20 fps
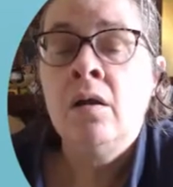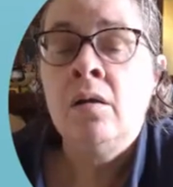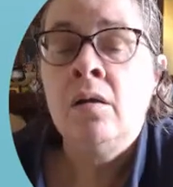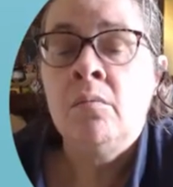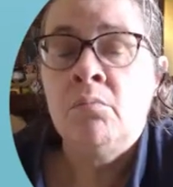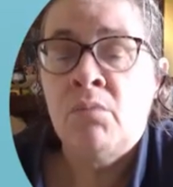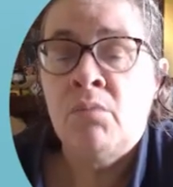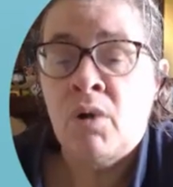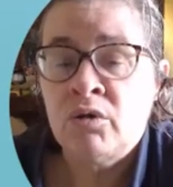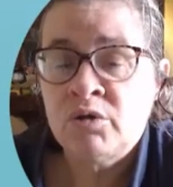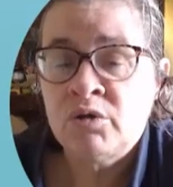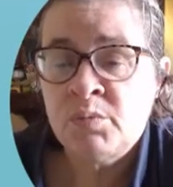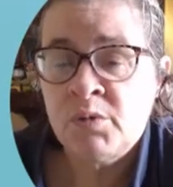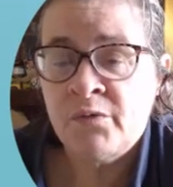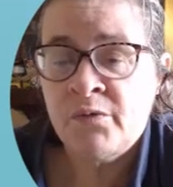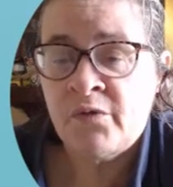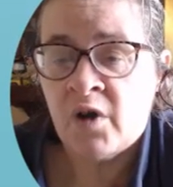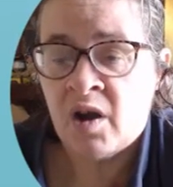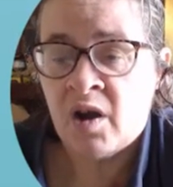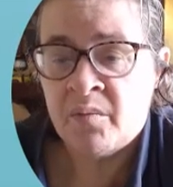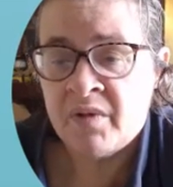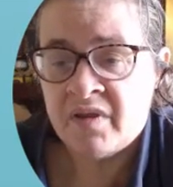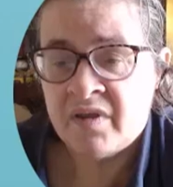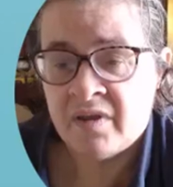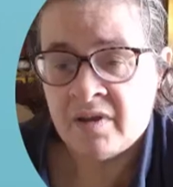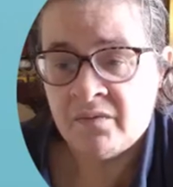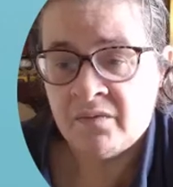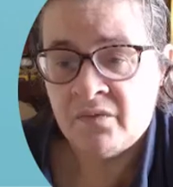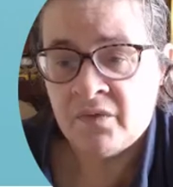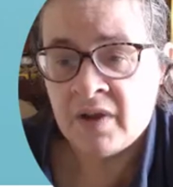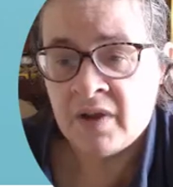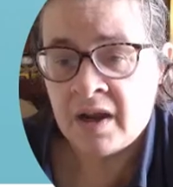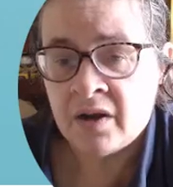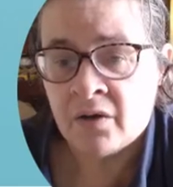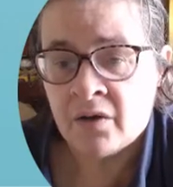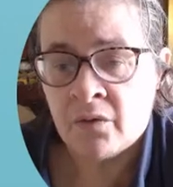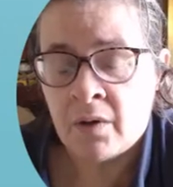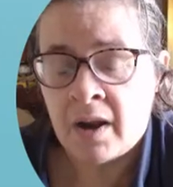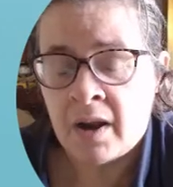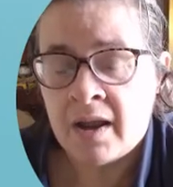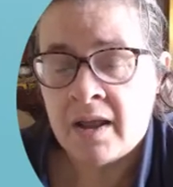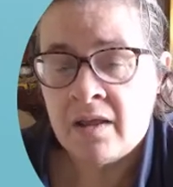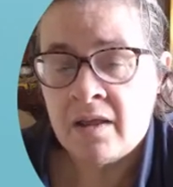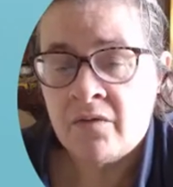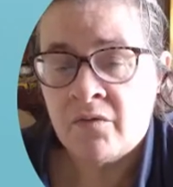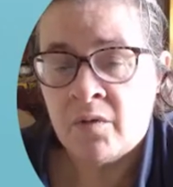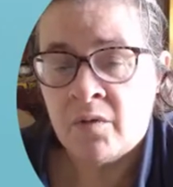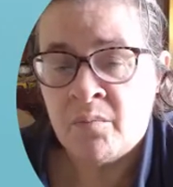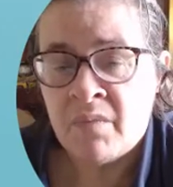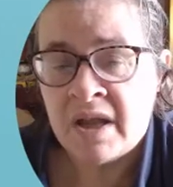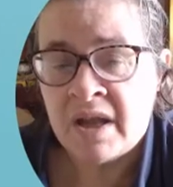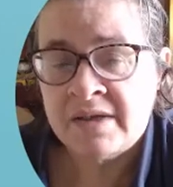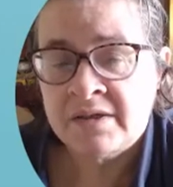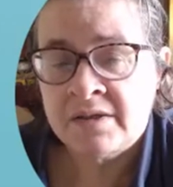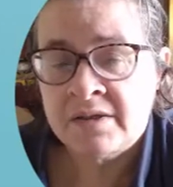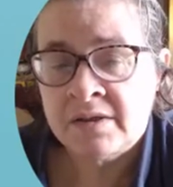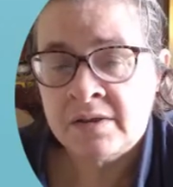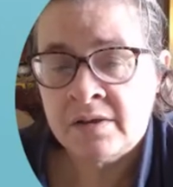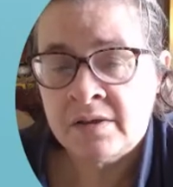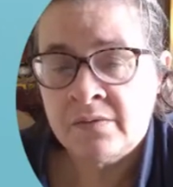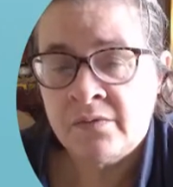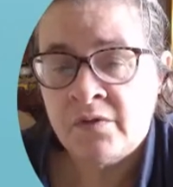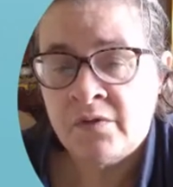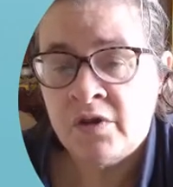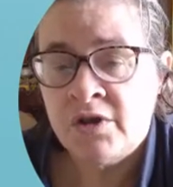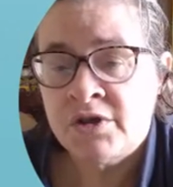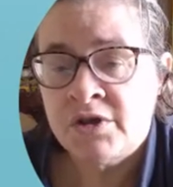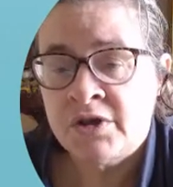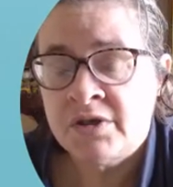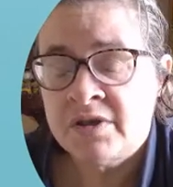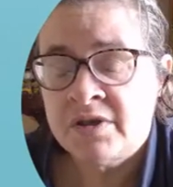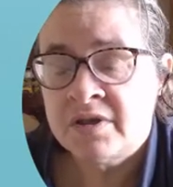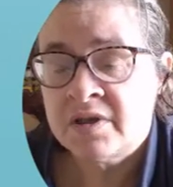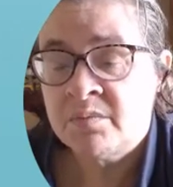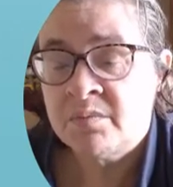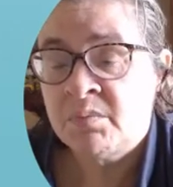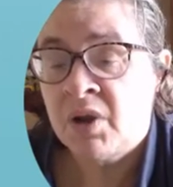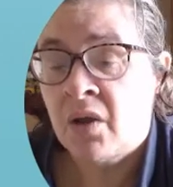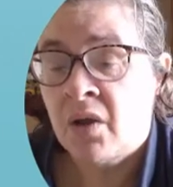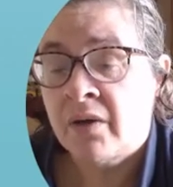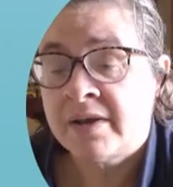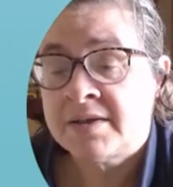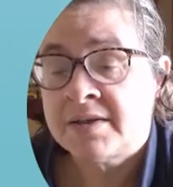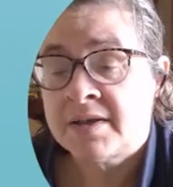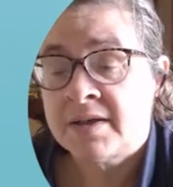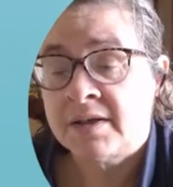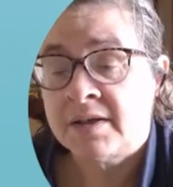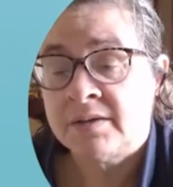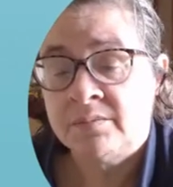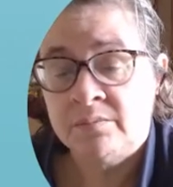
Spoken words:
multiple fibres in flat arrays for mass fusion splicing.